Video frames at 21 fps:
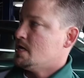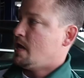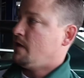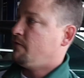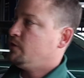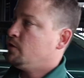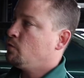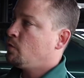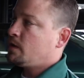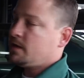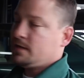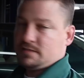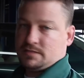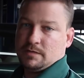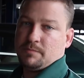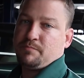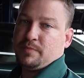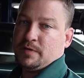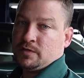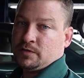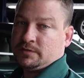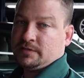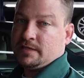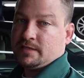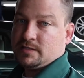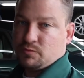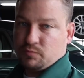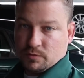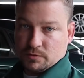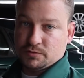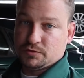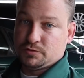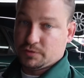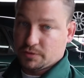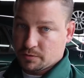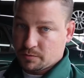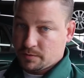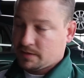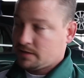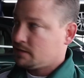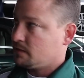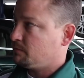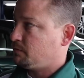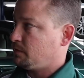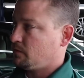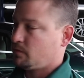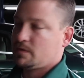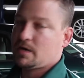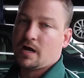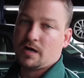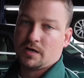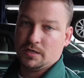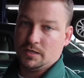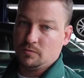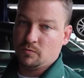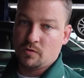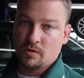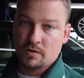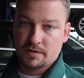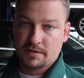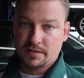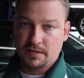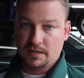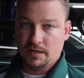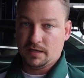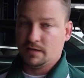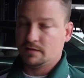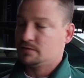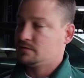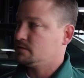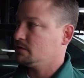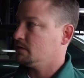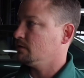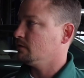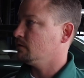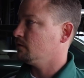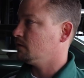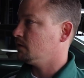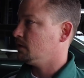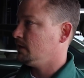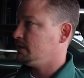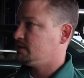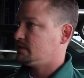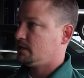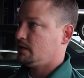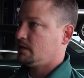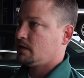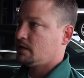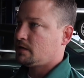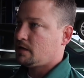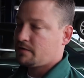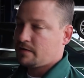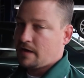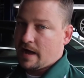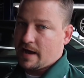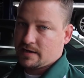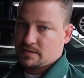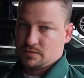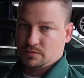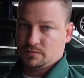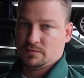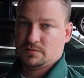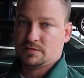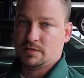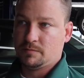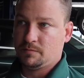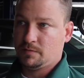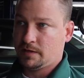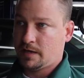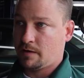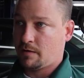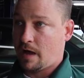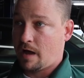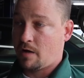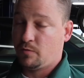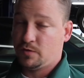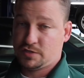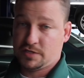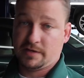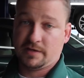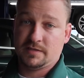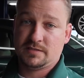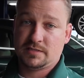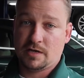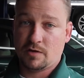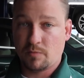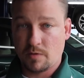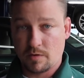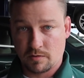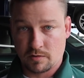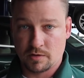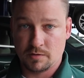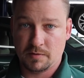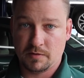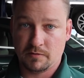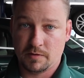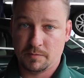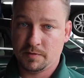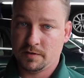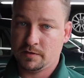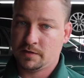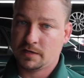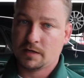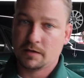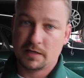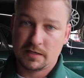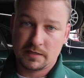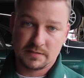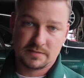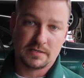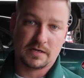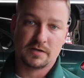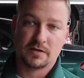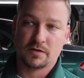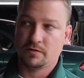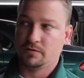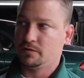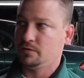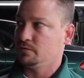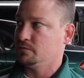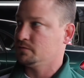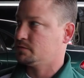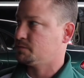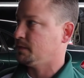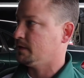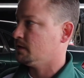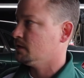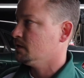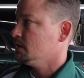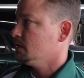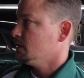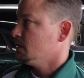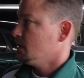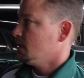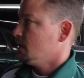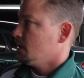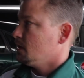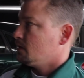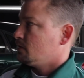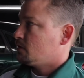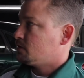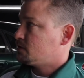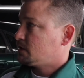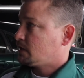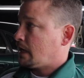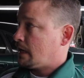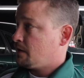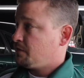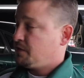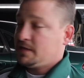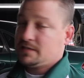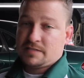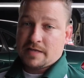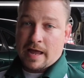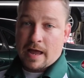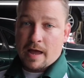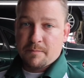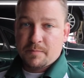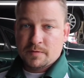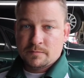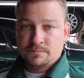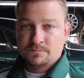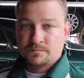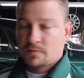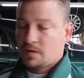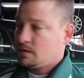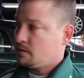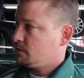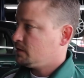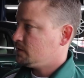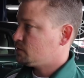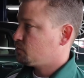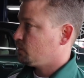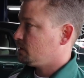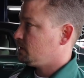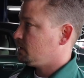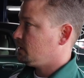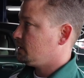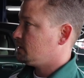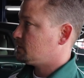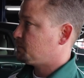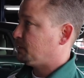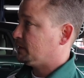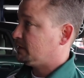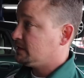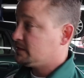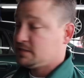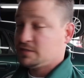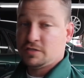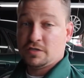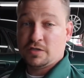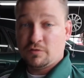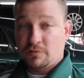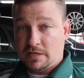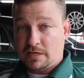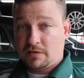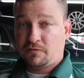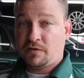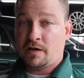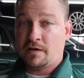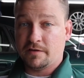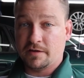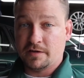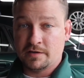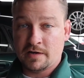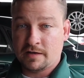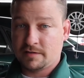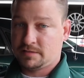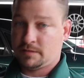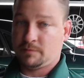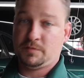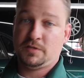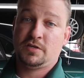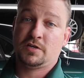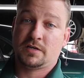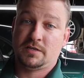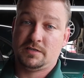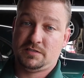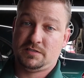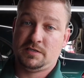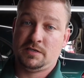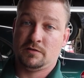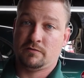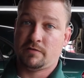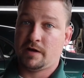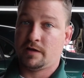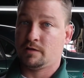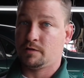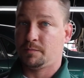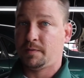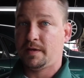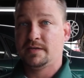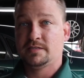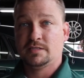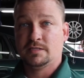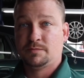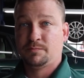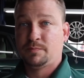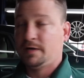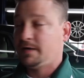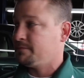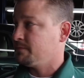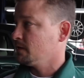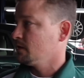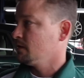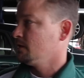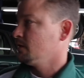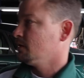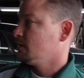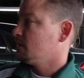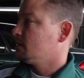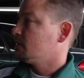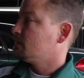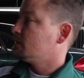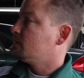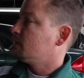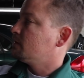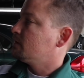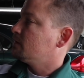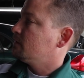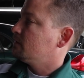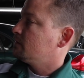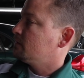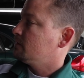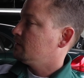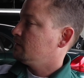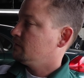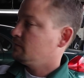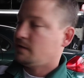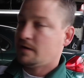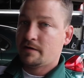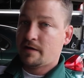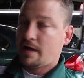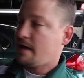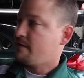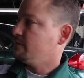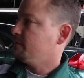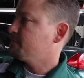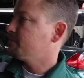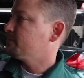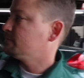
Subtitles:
If you want us to build this, we'll do it, but we're not gonna warranty it. So he's getting another axle assembly. I wish I could say we were gonna be rebuilding it. He decided to go used, but those are the kind of things that happen. You know, it is what it is. But this is a unique failure. Not something you're gonna see on a regular basis, but there you have it.